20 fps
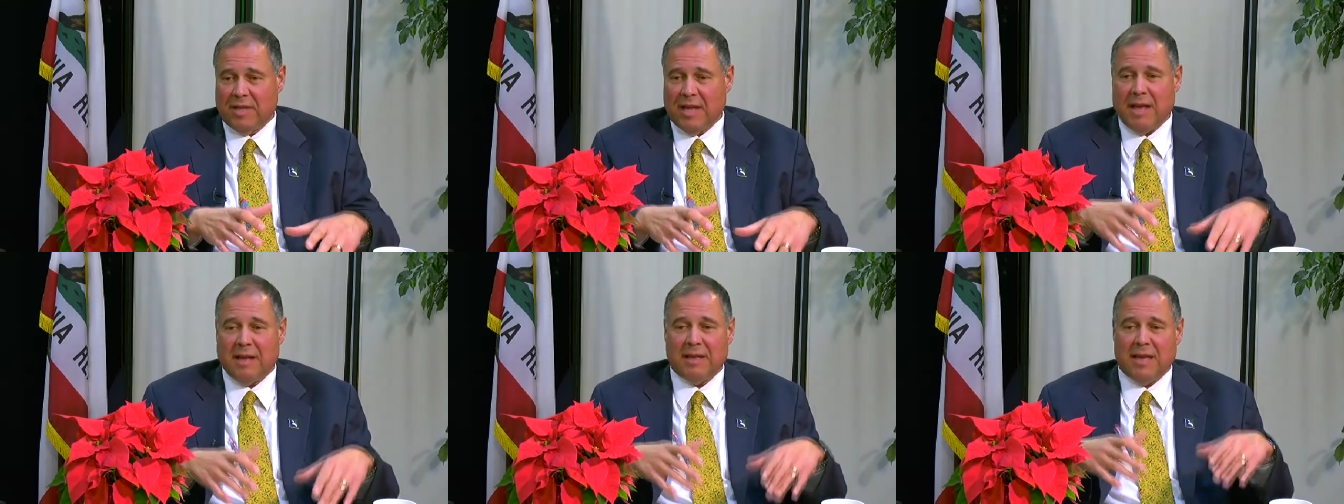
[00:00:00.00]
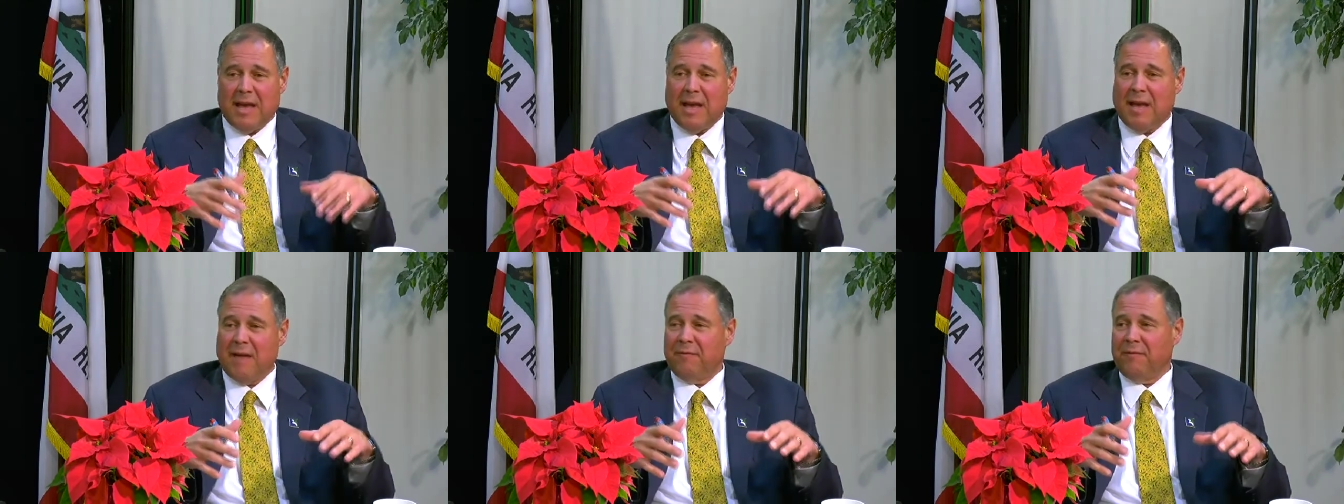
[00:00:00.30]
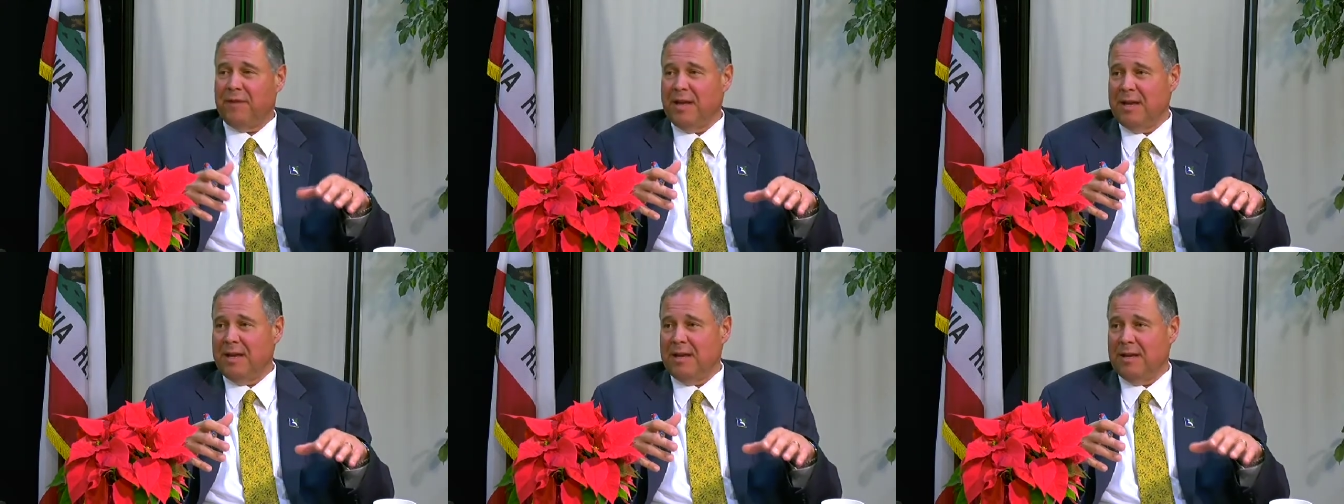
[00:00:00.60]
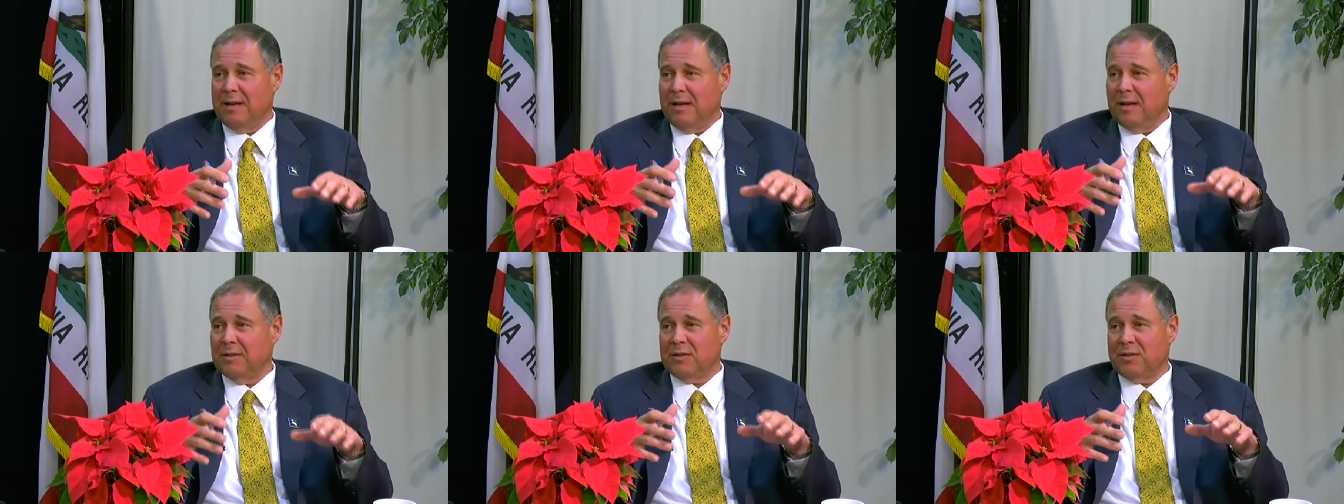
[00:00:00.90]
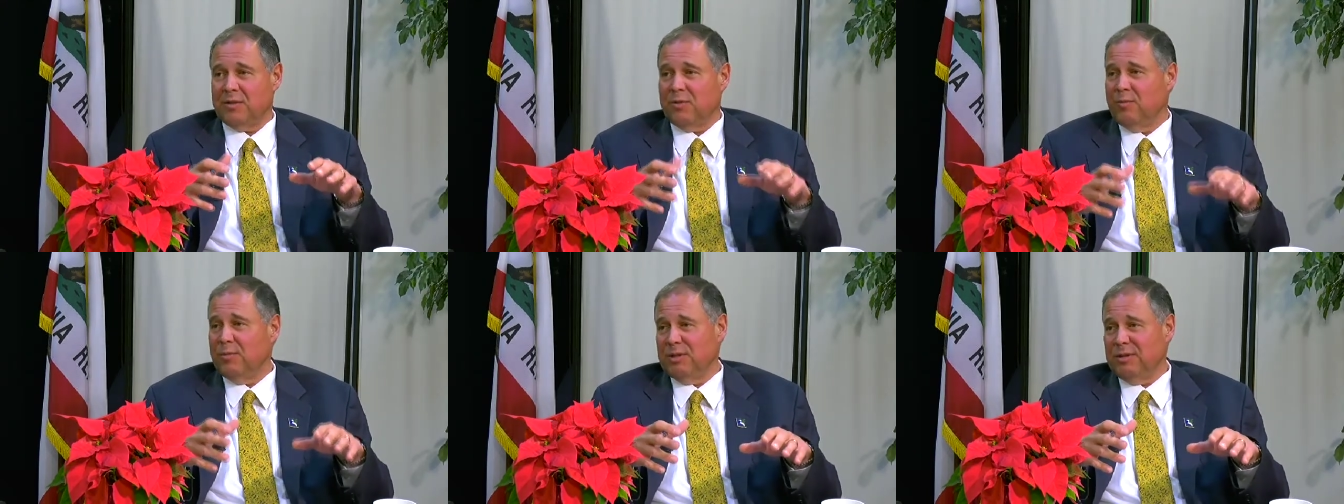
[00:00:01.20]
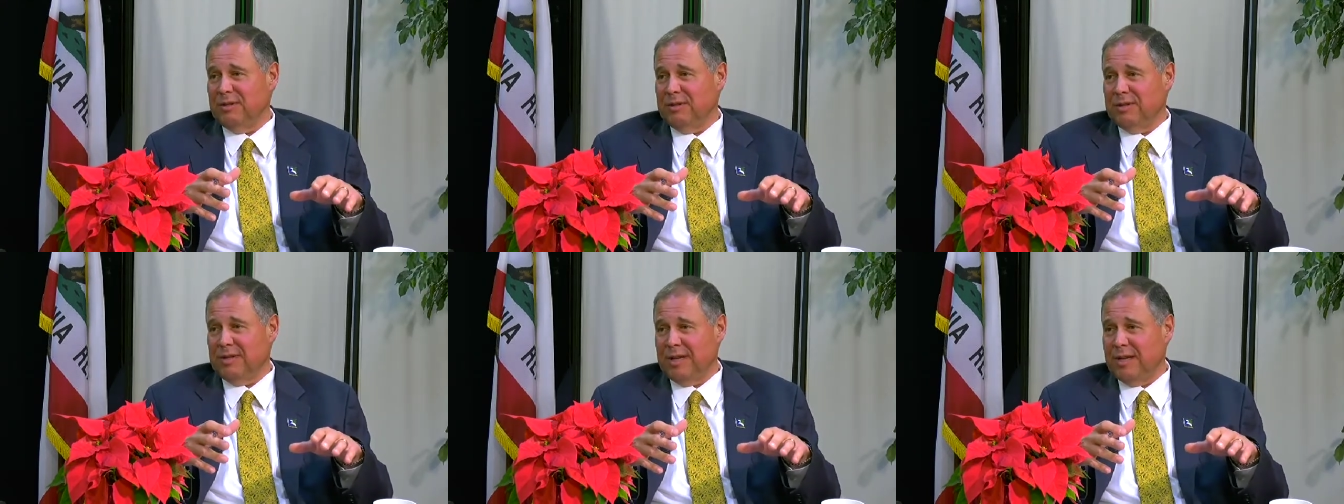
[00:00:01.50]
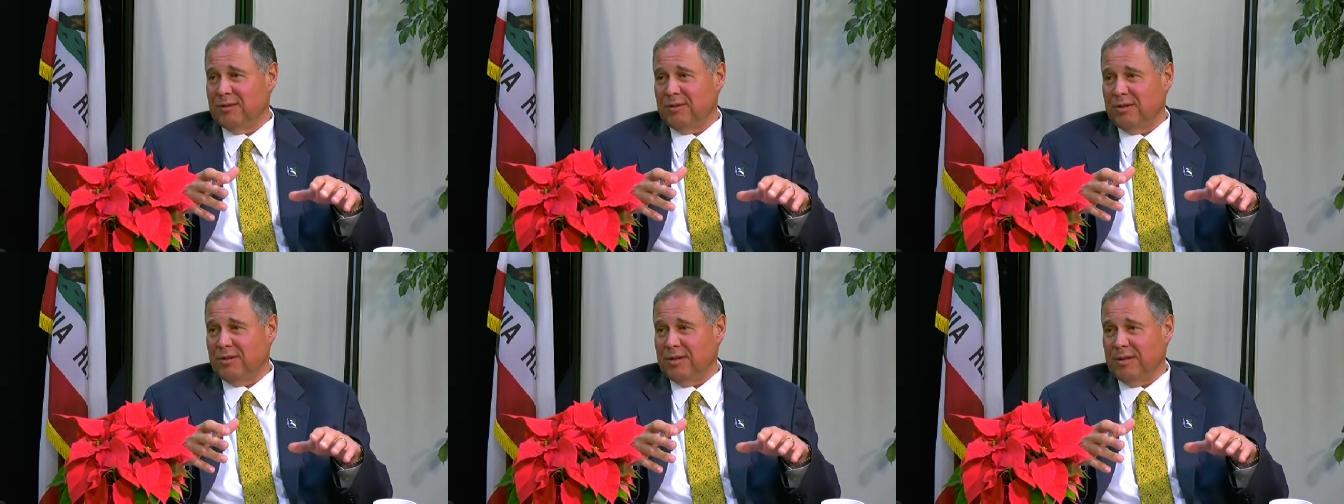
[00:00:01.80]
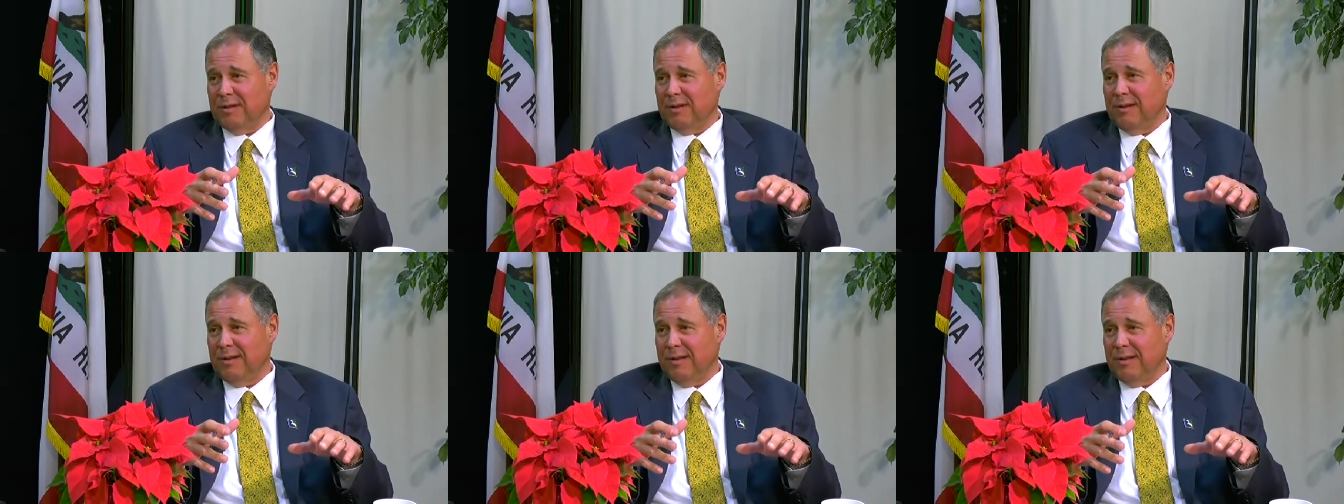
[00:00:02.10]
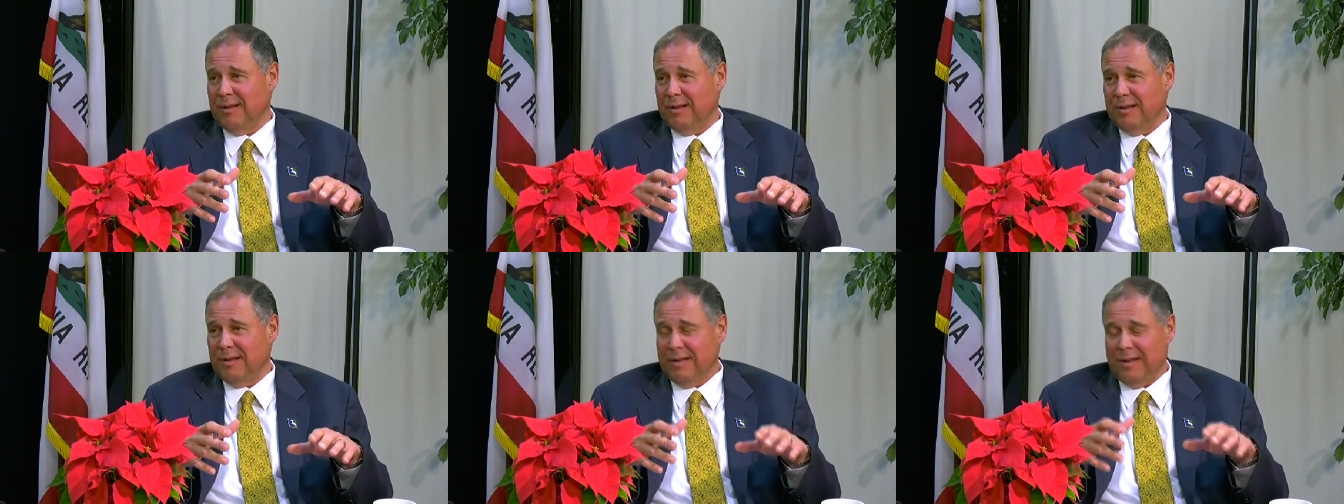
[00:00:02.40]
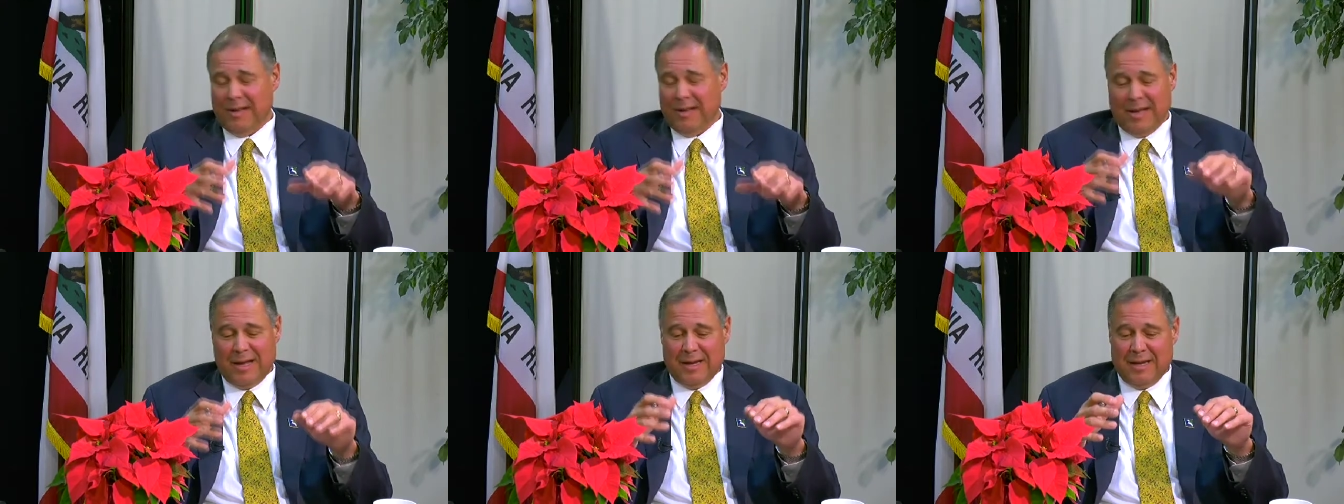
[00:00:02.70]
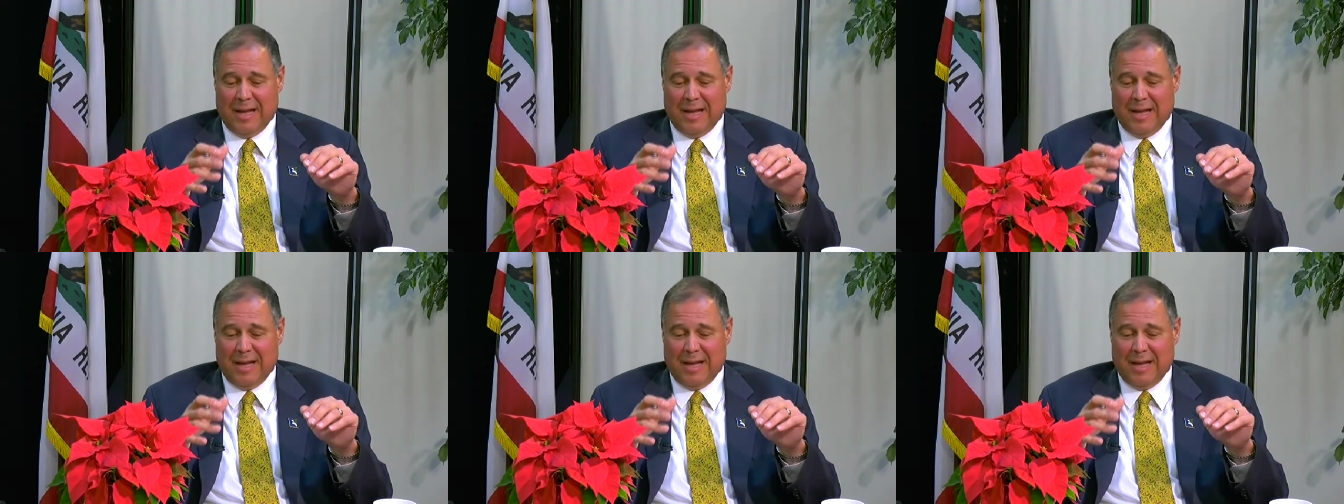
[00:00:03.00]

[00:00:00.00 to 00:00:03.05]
that cafe got so much attention mm -hmm.